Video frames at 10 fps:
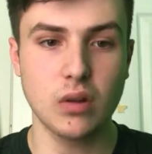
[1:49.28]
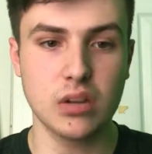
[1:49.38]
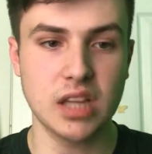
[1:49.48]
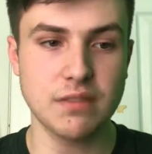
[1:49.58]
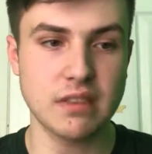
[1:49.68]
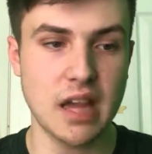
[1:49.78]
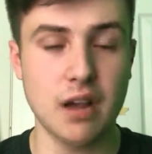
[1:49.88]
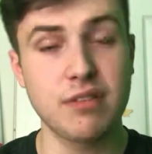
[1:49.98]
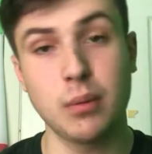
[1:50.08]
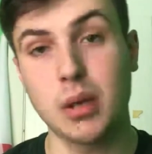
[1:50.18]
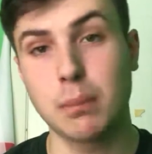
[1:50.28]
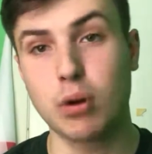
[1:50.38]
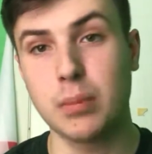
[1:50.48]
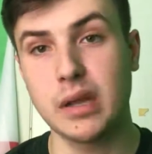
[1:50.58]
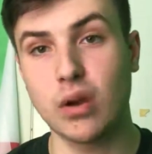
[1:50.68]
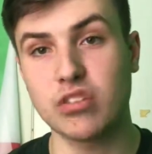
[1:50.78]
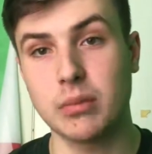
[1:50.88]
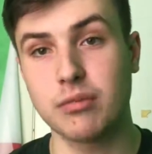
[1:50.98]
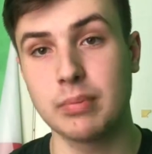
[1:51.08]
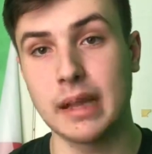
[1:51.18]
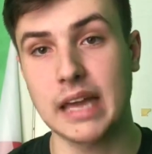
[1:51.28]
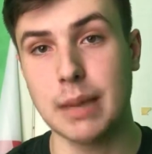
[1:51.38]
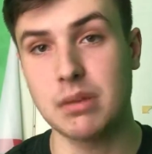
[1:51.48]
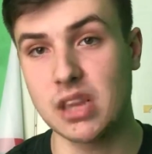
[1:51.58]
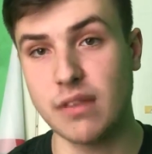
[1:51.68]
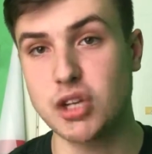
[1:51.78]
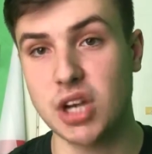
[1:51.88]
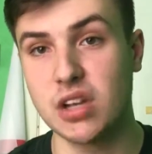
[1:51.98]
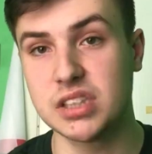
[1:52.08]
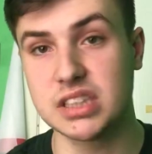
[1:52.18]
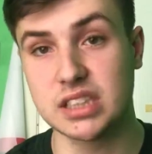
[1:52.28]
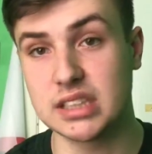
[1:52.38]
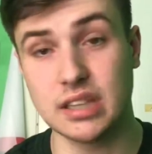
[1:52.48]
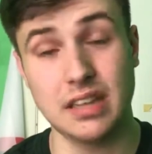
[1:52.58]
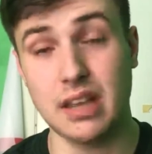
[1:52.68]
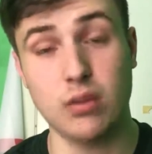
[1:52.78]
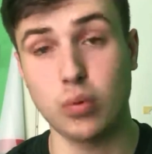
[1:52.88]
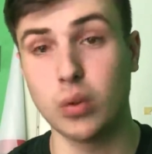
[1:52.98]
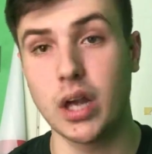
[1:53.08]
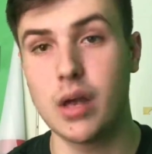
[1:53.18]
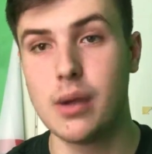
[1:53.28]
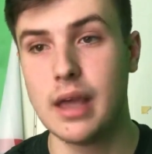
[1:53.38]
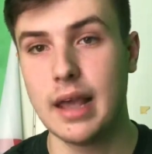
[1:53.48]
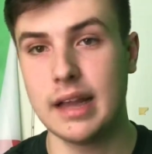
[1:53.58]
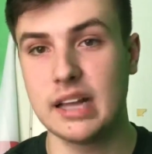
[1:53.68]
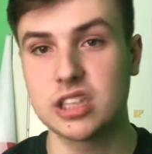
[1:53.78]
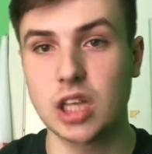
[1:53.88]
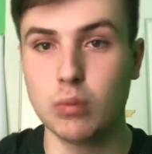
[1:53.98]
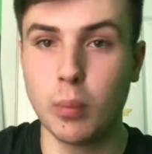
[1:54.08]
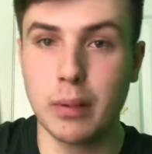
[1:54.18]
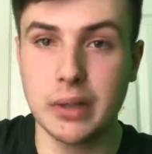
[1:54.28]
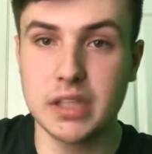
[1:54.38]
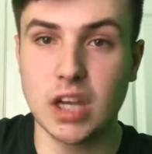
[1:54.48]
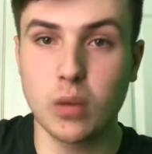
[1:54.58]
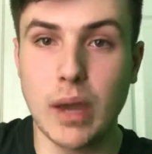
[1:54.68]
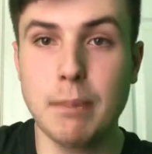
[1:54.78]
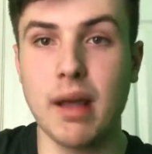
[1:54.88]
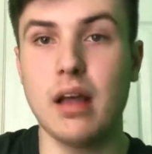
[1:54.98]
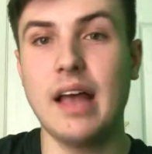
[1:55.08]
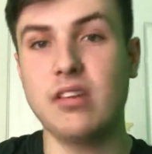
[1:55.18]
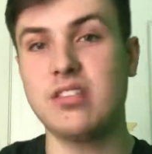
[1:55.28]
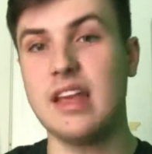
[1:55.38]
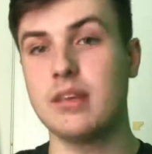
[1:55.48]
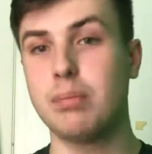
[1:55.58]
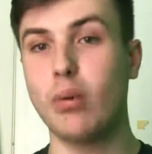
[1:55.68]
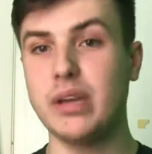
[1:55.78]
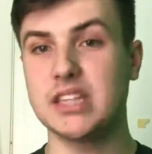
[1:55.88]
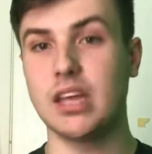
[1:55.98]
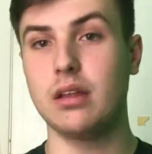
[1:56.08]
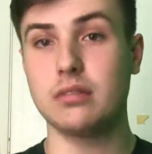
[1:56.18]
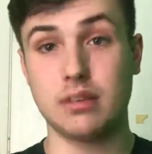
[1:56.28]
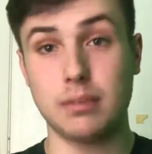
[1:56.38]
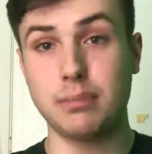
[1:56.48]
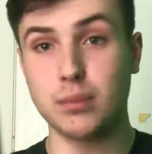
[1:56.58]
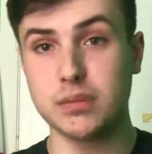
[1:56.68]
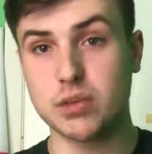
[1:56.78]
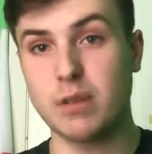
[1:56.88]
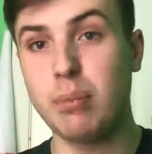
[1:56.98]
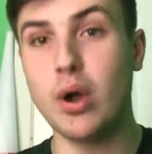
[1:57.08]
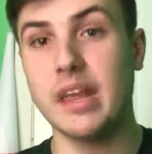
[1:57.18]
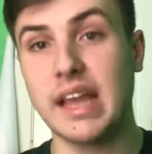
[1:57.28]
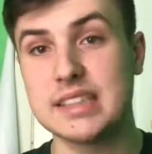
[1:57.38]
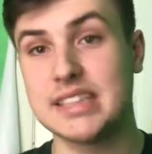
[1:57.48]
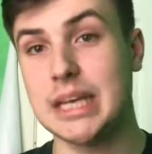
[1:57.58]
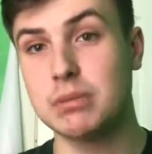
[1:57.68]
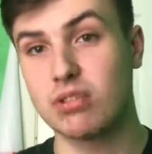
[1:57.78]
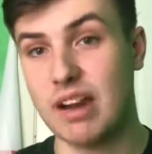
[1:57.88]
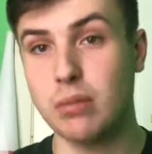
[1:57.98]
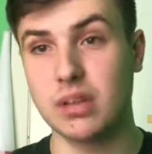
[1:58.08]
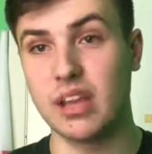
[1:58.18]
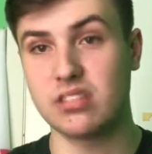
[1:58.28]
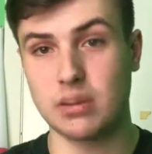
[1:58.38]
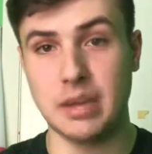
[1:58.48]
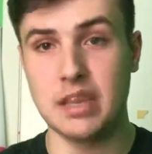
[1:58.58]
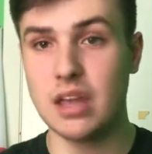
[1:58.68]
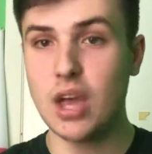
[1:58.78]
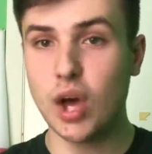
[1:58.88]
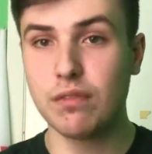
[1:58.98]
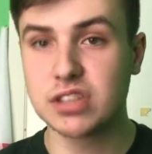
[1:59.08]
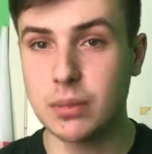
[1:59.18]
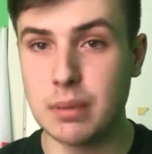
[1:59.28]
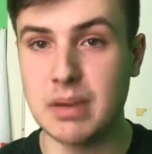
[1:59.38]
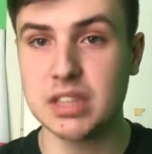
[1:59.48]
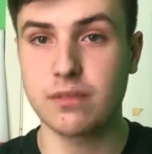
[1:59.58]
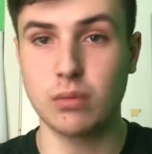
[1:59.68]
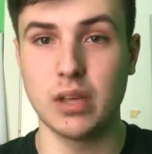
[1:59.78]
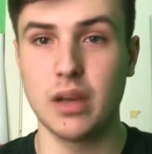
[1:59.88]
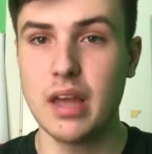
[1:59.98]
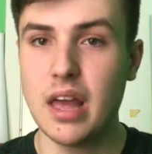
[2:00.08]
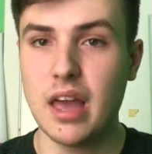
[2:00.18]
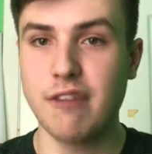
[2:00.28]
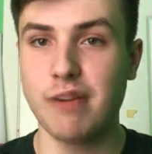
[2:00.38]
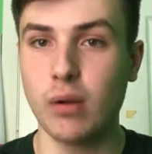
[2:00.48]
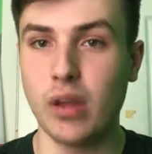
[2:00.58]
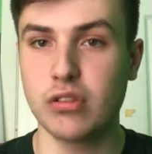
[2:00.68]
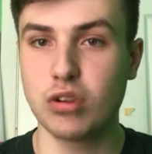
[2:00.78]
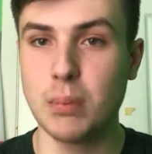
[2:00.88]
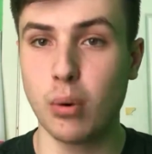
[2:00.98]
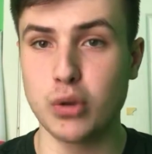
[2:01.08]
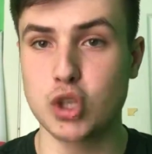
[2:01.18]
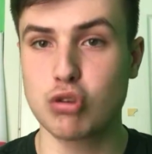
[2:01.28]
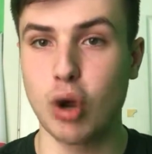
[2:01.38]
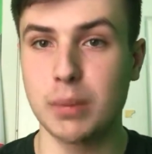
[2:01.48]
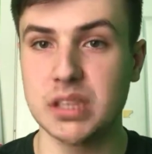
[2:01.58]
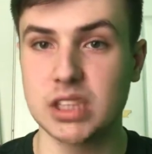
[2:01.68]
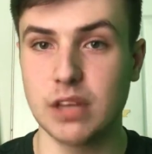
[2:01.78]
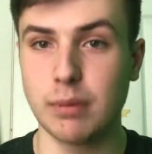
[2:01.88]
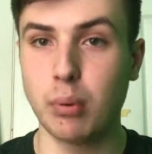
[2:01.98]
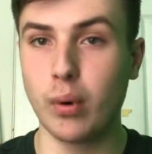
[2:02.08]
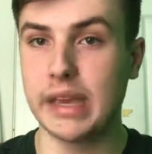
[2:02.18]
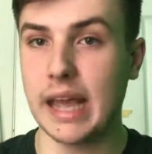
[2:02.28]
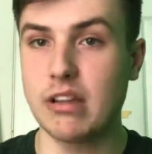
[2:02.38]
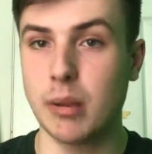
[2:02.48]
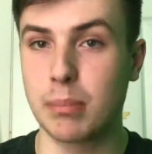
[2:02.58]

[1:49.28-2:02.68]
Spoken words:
On another day, I think we would have probably got something from that game with enough chances, as we all know, and that Stonewall penalty turned away. But as I said, the performances we put in against the teams around us, I mean, obviously we missed, it felt like 2 points dropped instead of a point gained